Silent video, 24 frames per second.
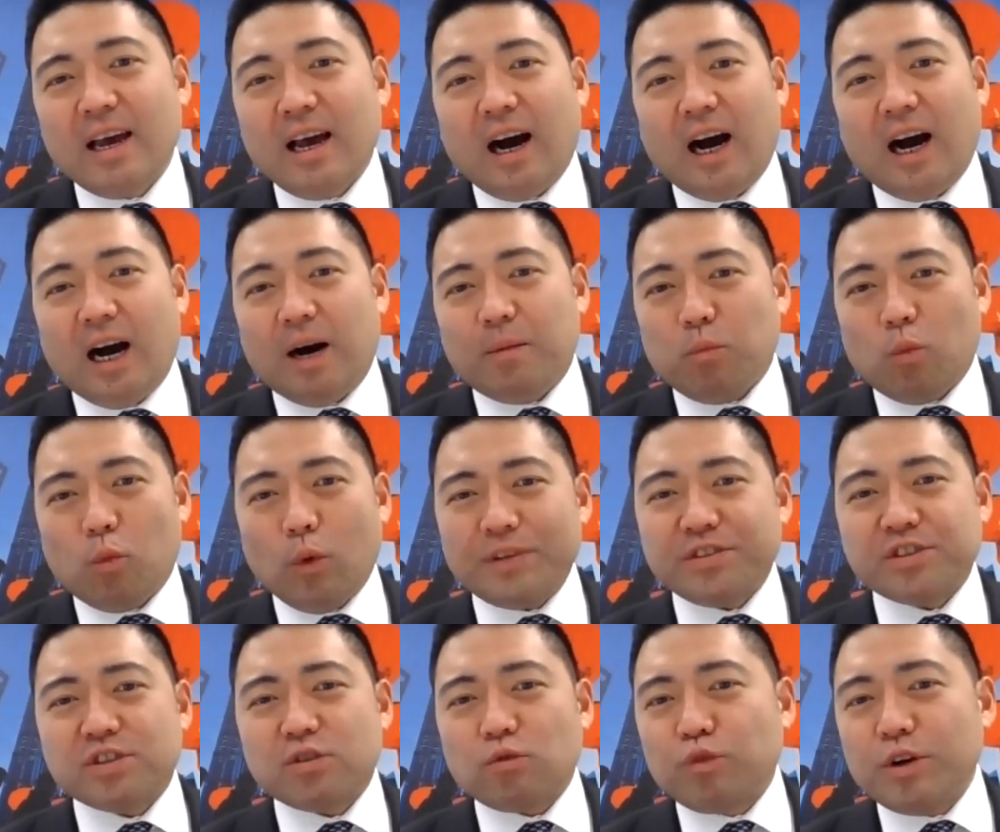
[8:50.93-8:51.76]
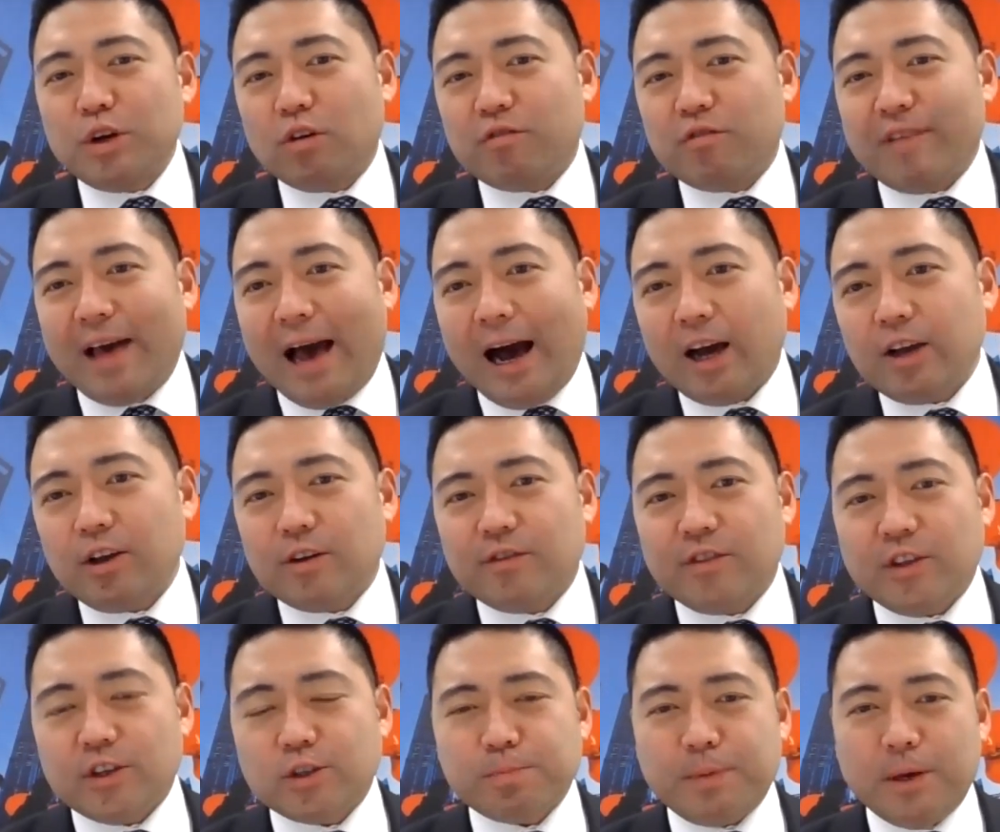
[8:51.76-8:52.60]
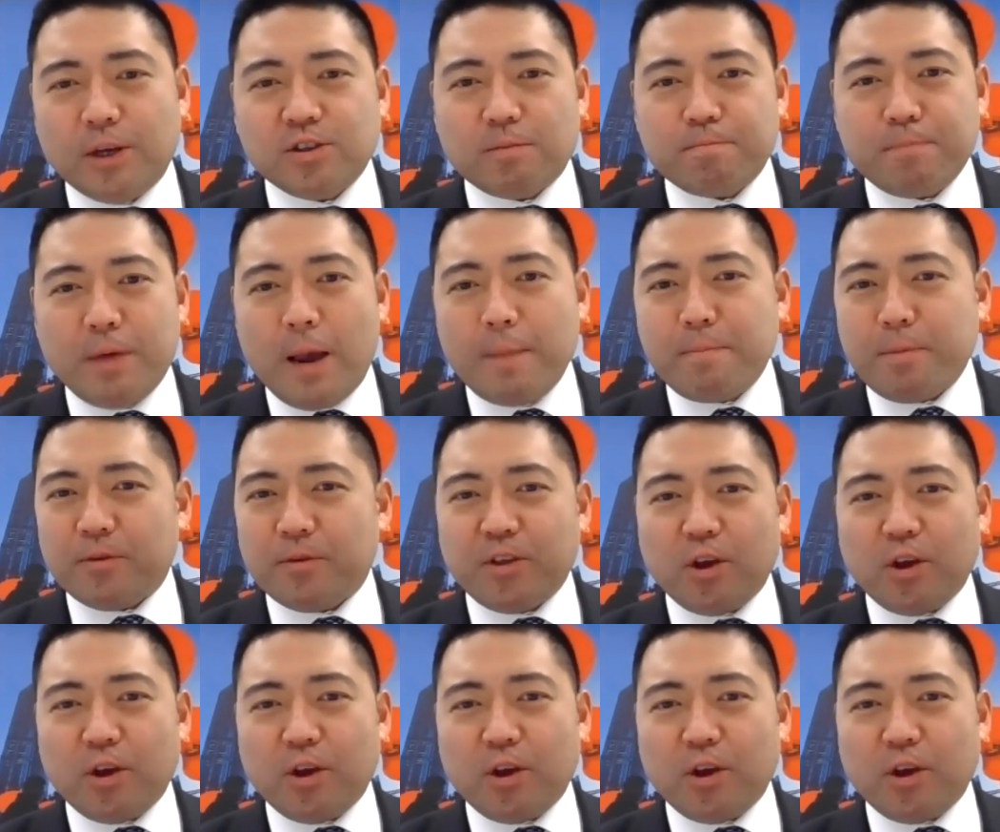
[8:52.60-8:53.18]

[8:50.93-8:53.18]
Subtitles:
What's the real value of this piece of paper?